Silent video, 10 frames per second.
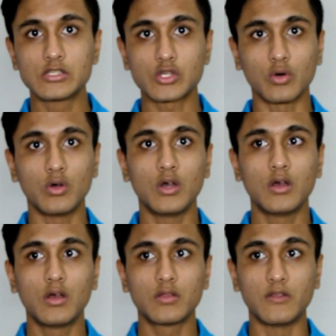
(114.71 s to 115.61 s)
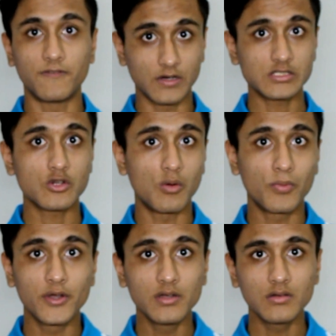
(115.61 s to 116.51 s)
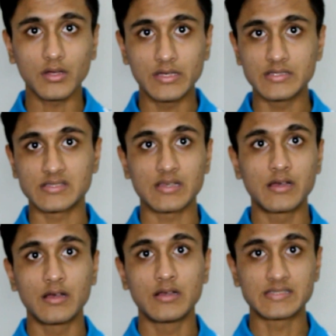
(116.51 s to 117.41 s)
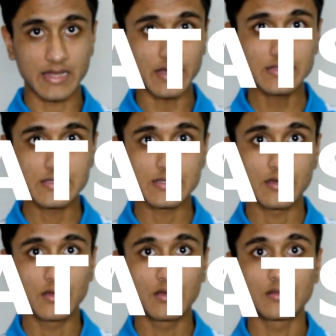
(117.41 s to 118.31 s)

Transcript: So the first component is stats.